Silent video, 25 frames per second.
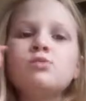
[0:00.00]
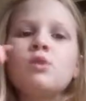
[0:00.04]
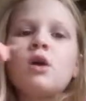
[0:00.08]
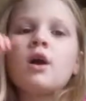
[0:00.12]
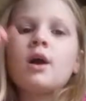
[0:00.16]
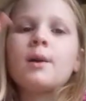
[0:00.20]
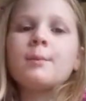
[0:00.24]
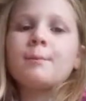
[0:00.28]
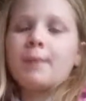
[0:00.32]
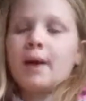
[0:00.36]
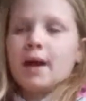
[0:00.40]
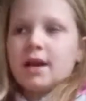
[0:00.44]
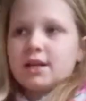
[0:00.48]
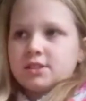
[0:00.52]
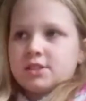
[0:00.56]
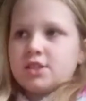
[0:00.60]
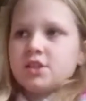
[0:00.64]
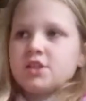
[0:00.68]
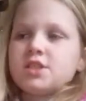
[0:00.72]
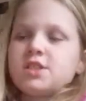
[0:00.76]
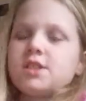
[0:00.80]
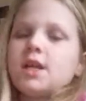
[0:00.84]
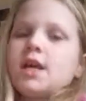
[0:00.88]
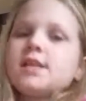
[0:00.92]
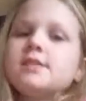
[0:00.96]
welcome back.
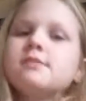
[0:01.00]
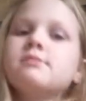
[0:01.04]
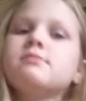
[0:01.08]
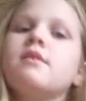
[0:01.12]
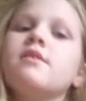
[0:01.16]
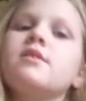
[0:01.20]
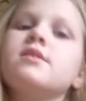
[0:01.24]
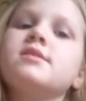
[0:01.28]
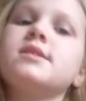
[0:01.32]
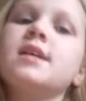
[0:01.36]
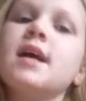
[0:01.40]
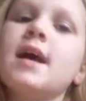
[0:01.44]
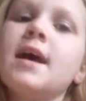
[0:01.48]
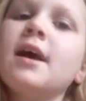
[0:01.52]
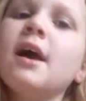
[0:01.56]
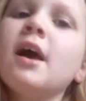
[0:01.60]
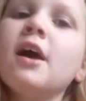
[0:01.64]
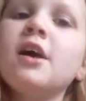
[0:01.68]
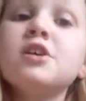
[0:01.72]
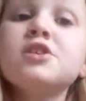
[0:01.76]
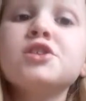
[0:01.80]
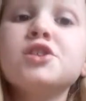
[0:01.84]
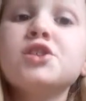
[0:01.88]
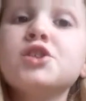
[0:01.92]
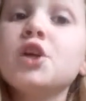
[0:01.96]
So today's Mother's Day.
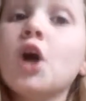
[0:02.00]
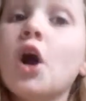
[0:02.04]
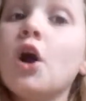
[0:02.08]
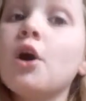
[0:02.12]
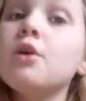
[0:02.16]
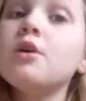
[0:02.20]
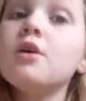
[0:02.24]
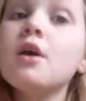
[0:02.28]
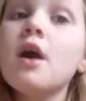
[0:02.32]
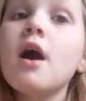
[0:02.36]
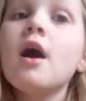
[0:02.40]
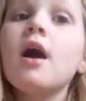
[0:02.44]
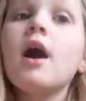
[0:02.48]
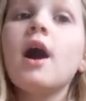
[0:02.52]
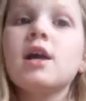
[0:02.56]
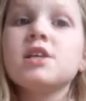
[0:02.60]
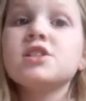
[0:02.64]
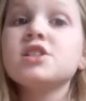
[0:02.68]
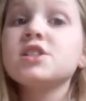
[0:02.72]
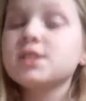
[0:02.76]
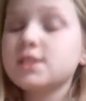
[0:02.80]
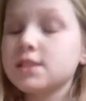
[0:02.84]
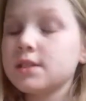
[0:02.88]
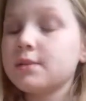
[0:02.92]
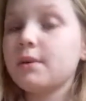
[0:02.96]
So,
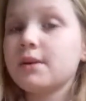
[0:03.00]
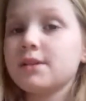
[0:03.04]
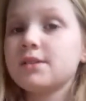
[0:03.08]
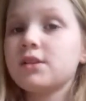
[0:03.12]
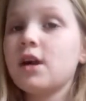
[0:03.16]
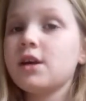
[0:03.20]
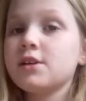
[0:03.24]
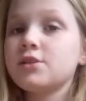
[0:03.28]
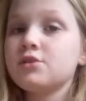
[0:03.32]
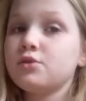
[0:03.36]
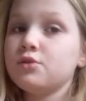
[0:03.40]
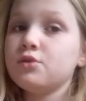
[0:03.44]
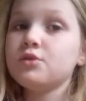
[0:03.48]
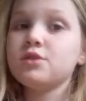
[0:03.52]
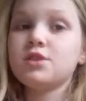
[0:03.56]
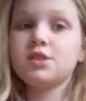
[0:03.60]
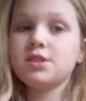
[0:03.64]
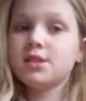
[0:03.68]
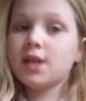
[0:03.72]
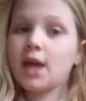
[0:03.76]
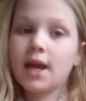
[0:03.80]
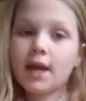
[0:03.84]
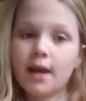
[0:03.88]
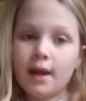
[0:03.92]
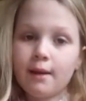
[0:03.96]
as you can see by title,
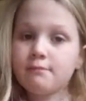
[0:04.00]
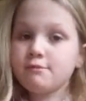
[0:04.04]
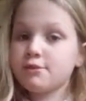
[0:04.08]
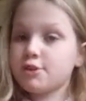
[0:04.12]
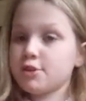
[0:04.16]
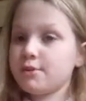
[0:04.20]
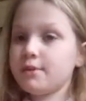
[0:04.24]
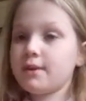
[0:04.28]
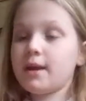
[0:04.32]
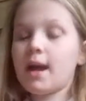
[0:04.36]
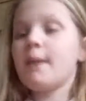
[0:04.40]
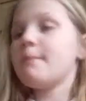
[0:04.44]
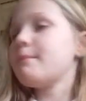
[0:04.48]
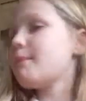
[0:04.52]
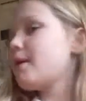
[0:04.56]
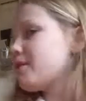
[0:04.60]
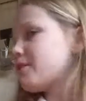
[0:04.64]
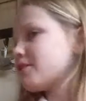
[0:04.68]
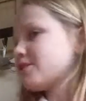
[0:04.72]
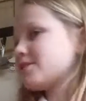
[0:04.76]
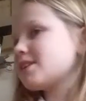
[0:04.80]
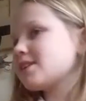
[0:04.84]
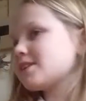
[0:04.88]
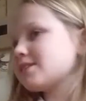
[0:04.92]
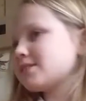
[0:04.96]
today I'm doing a
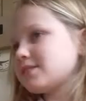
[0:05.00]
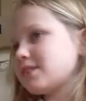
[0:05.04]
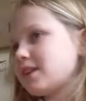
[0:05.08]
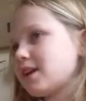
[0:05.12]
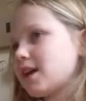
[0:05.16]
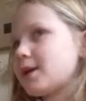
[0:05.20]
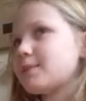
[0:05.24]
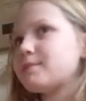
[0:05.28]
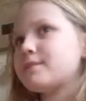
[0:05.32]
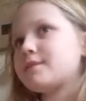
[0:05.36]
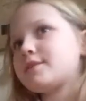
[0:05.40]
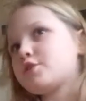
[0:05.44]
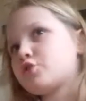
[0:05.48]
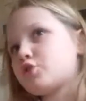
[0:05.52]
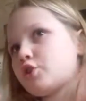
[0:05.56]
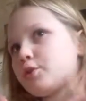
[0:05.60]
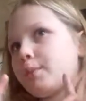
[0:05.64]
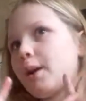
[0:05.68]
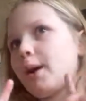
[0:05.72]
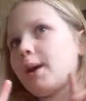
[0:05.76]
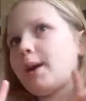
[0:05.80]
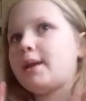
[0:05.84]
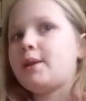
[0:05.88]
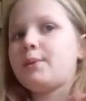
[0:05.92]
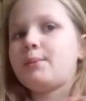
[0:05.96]
Mother's Day slime, and sorry
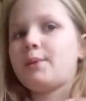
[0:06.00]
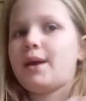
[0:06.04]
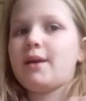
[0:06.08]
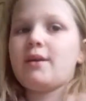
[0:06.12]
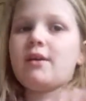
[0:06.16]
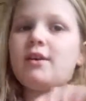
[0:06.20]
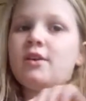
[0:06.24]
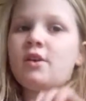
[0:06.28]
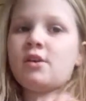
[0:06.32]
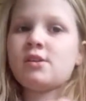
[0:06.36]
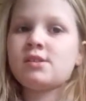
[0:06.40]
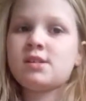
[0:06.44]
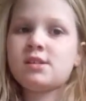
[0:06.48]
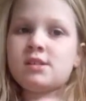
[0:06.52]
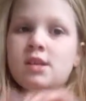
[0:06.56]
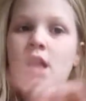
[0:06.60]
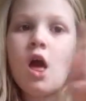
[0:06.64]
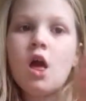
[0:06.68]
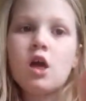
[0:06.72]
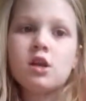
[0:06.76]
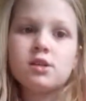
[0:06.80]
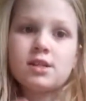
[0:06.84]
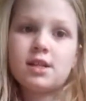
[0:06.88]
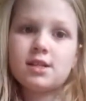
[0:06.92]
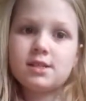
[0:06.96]
about any background noises.
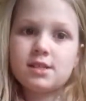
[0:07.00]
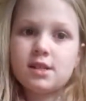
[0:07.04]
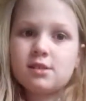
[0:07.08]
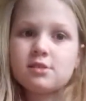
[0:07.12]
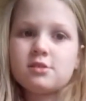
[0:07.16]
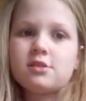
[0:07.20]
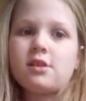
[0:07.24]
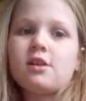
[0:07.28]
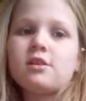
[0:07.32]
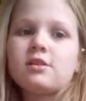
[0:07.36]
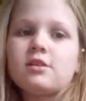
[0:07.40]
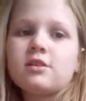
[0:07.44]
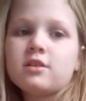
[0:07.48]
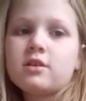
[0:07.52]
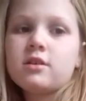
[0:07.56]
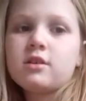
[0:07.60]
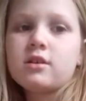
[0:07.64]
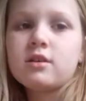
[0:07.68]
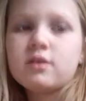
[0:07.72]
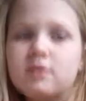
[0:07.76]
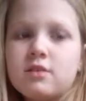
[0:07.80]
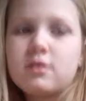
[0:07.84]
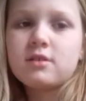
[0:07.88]
So let's get started.